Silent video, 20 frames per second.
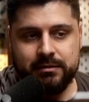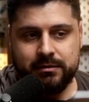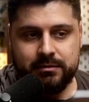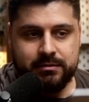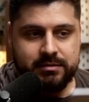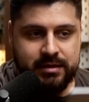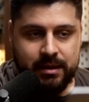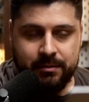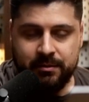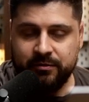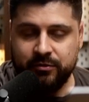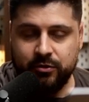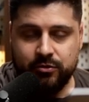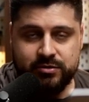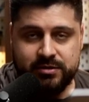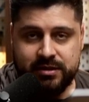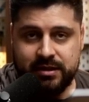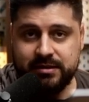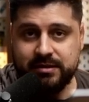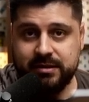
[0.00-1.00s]
some of those
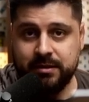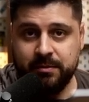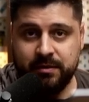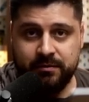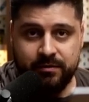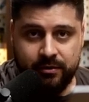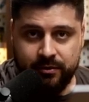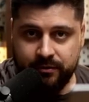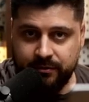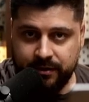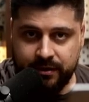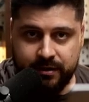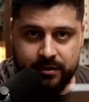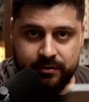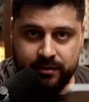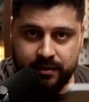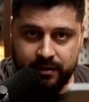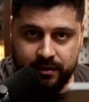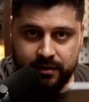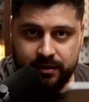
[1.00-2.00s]
things can be very
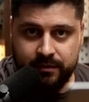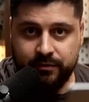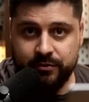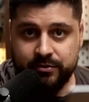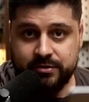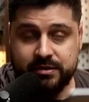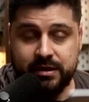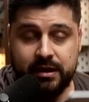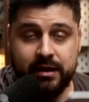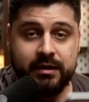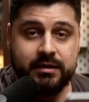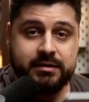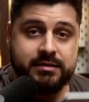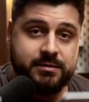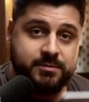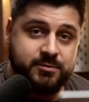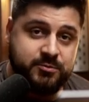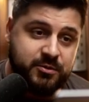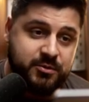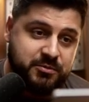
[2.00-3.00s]
recurring. If you're selling a
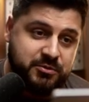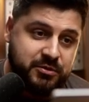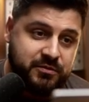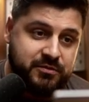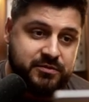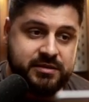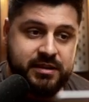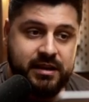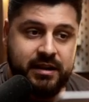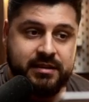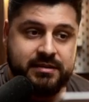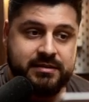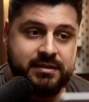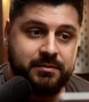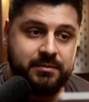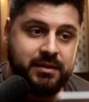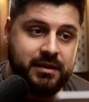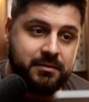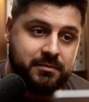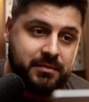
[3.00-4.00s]
subscription, if you're selling
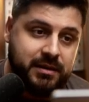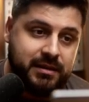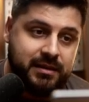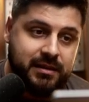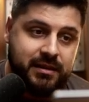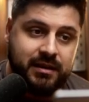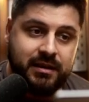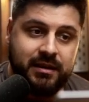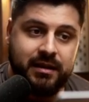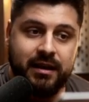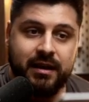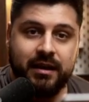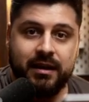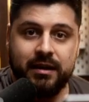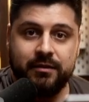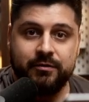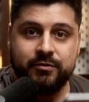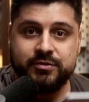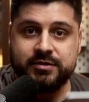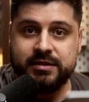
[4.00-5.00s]
something monthly,
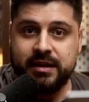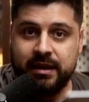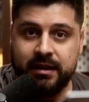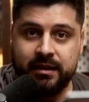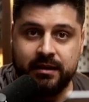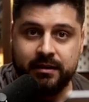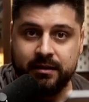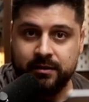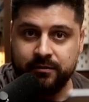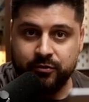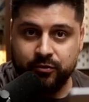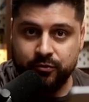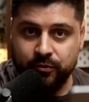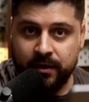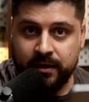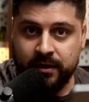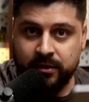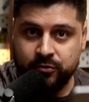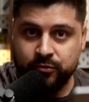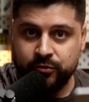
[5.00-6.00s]
if you're selling, if you're
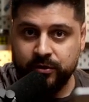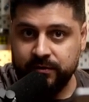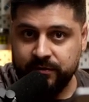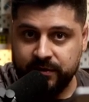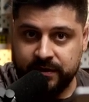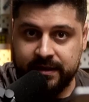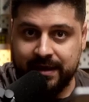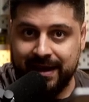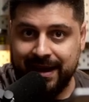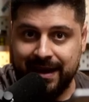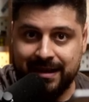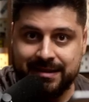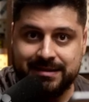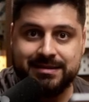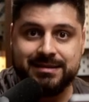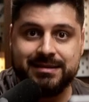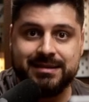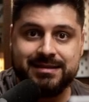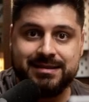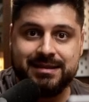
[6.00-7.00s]
running through different
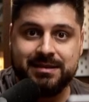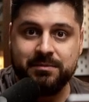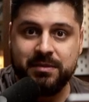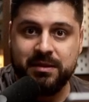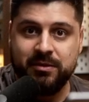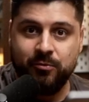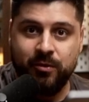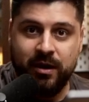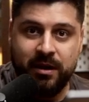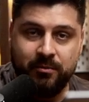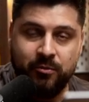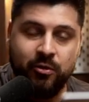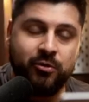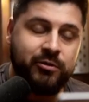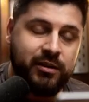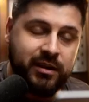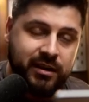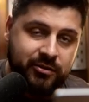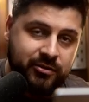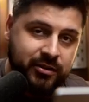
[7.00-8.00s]
ads, this can be way more
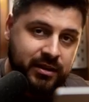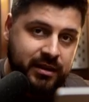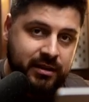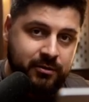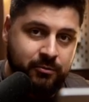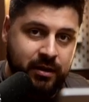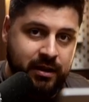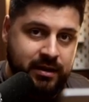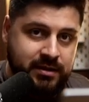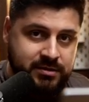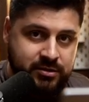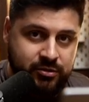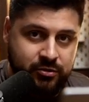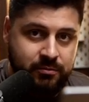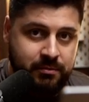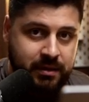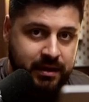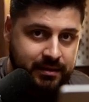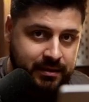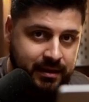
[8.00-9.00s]
recurring and way easier to
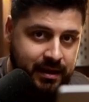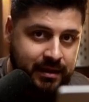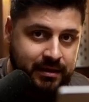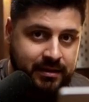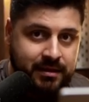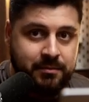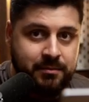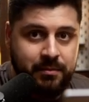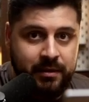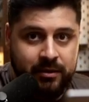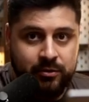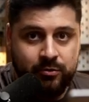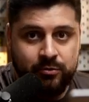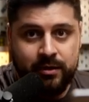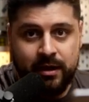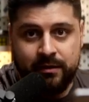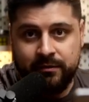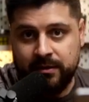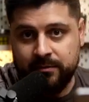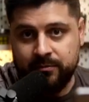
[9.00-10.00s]
maintain compared to
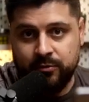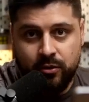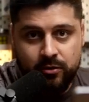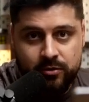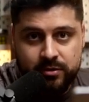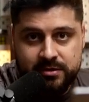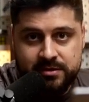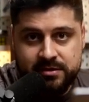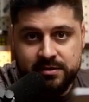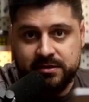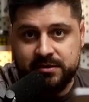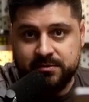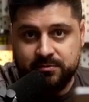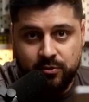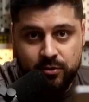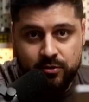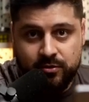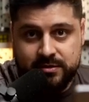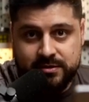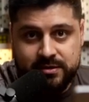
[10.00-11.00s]
having products because
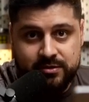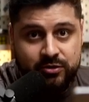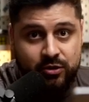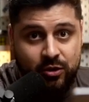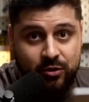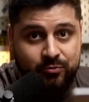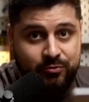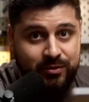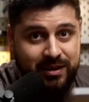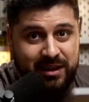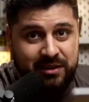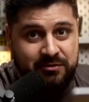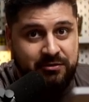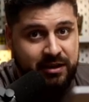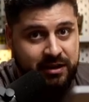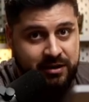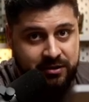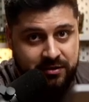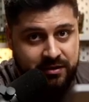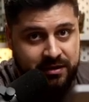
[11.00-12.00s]
products are not really
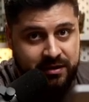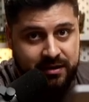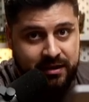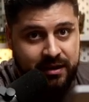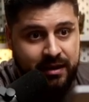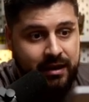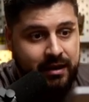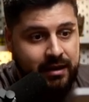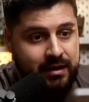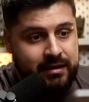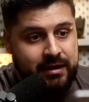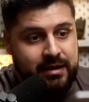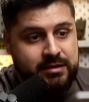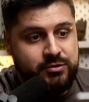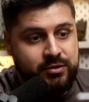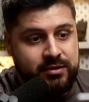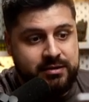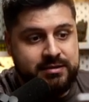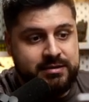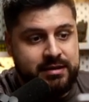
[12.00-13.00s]
recurring.
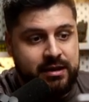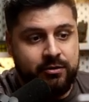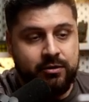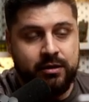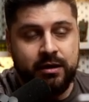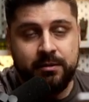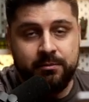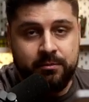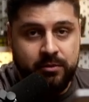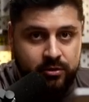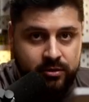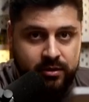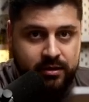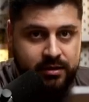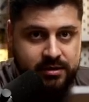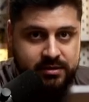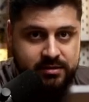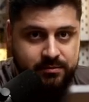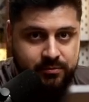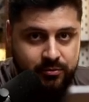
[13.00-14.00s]
Yes, you can sell a
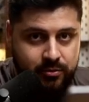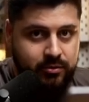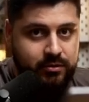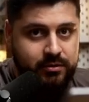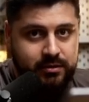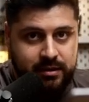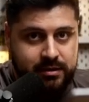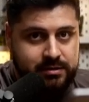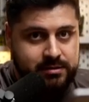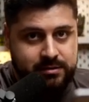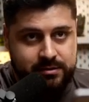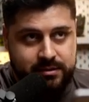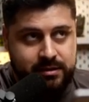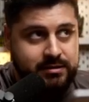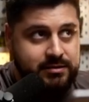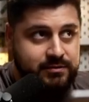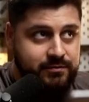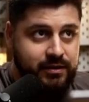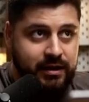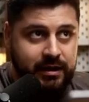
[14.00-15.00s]
community as a product. That's
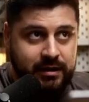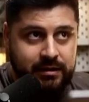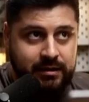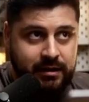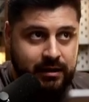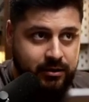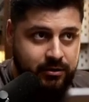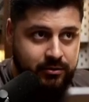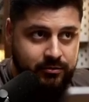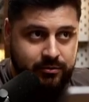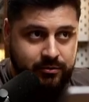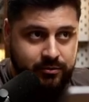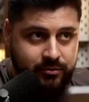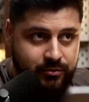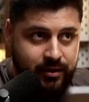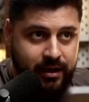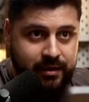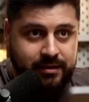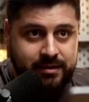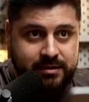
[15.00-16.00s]
that's fine. Like you
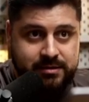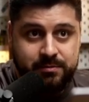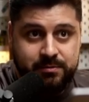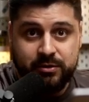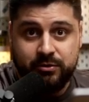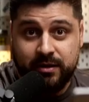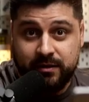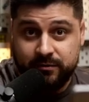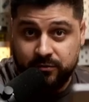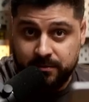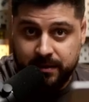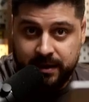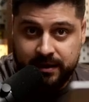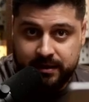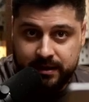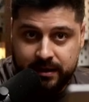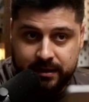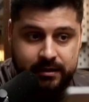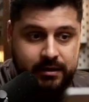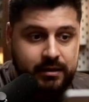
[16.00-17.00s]
create this, but you have to
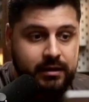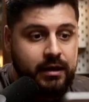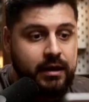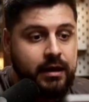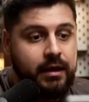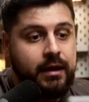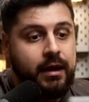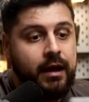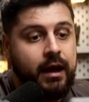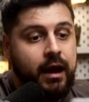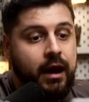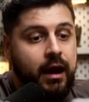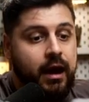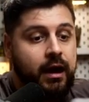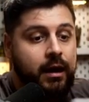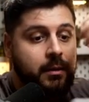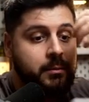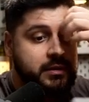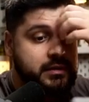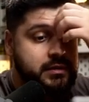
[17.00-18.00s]
maintain it.
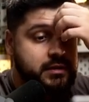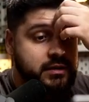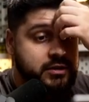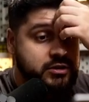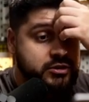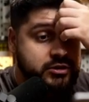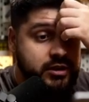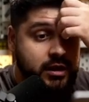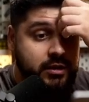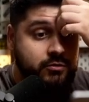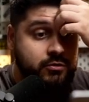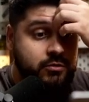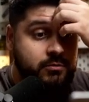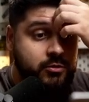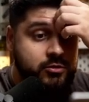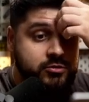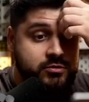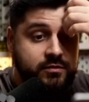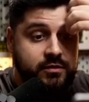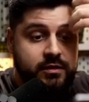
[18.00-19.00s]
Uh, but in general,
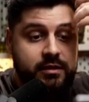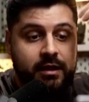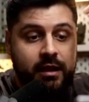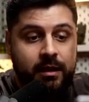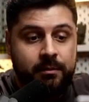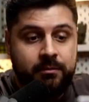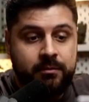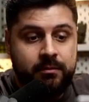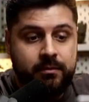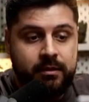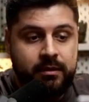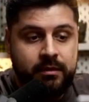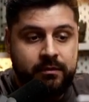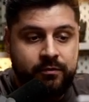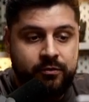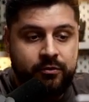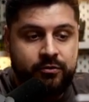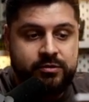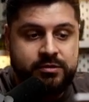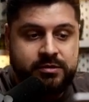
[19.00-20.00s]
most of the time,
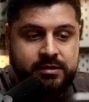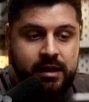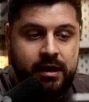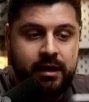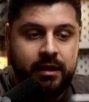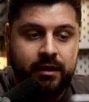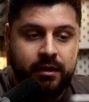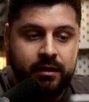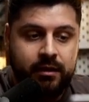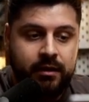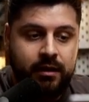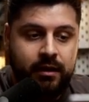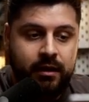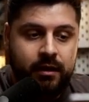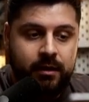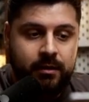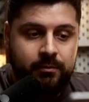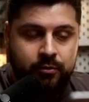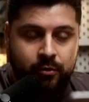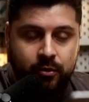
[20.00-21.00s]
if you're selling
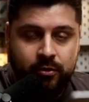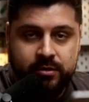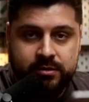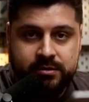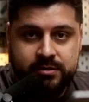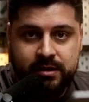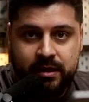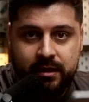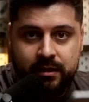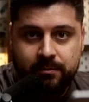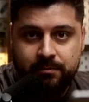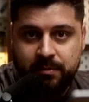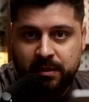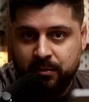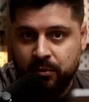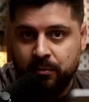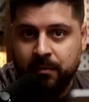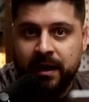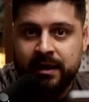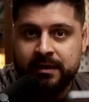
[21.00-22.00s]
products, they
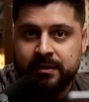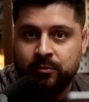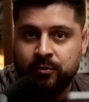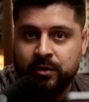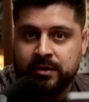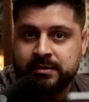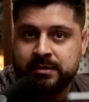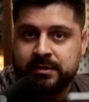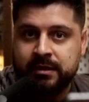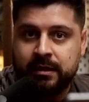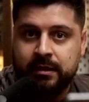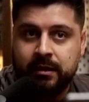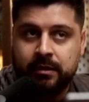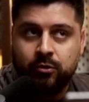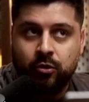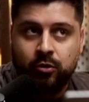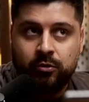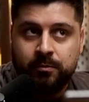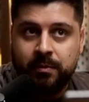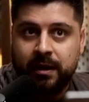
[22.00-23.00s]
people buy them once and they, they
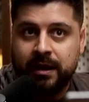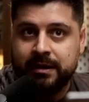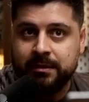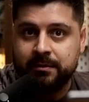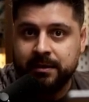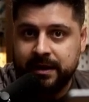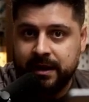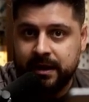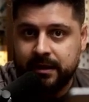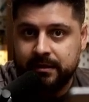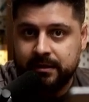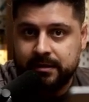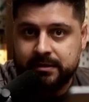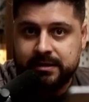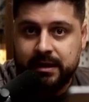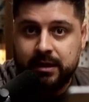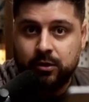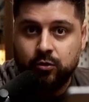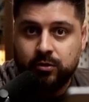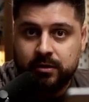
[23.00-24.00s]
don't buy them again
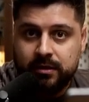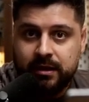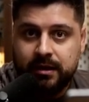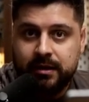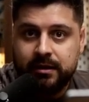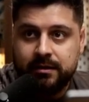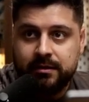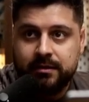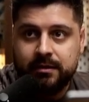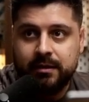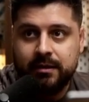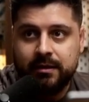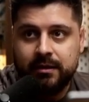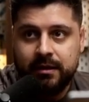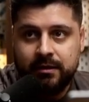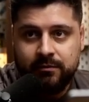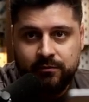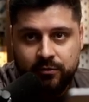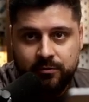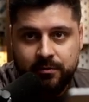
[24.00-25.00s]
because they don't need
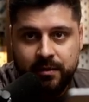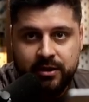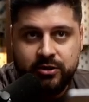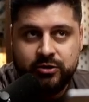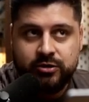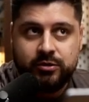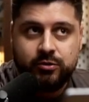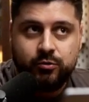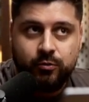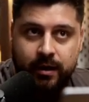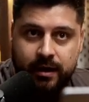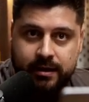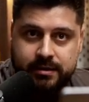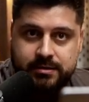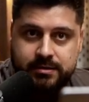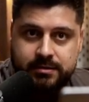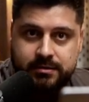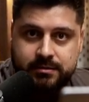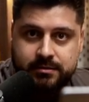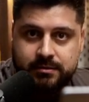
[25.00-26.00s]
information
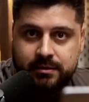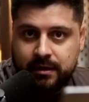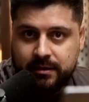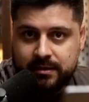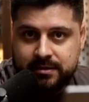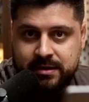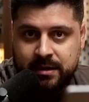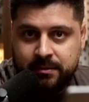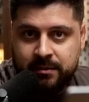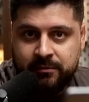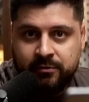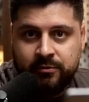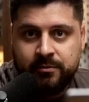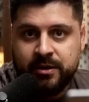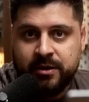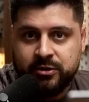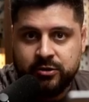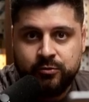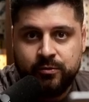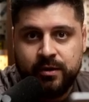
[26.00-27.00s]
twice. Like the same
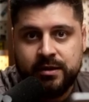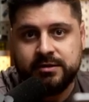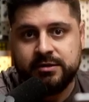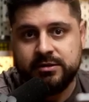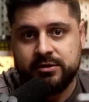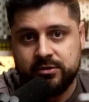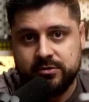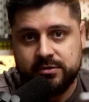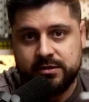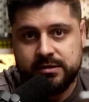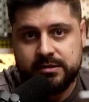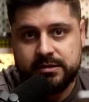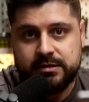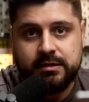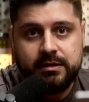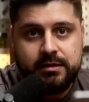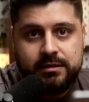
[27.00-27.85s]
information twice, useless.